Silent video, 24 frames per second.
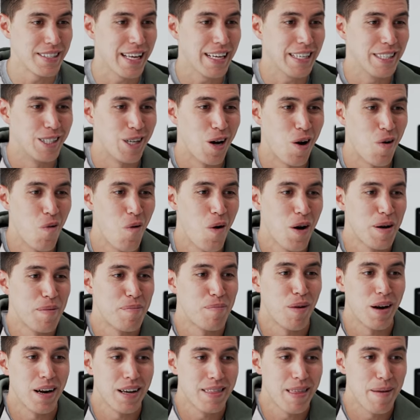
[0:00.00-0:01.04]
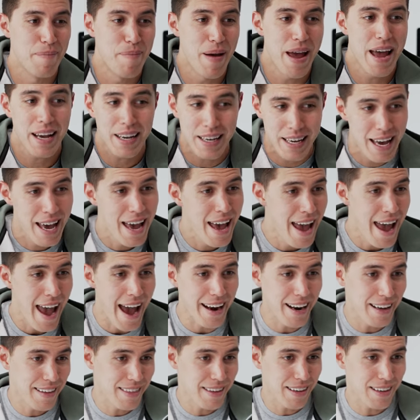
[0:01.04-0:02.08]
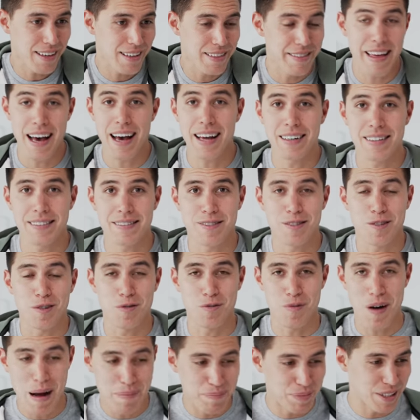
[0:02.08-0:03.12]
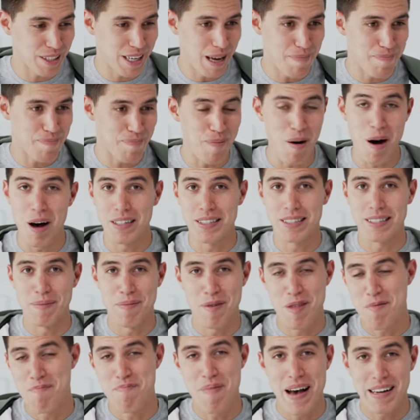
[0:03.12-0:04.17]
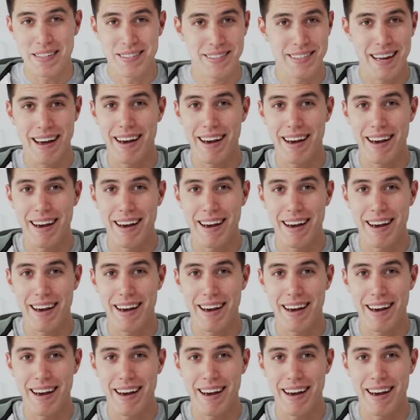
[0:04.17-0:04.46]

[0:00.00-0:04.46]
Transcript: that don't want to break the bank. And I think that wraps up some of the best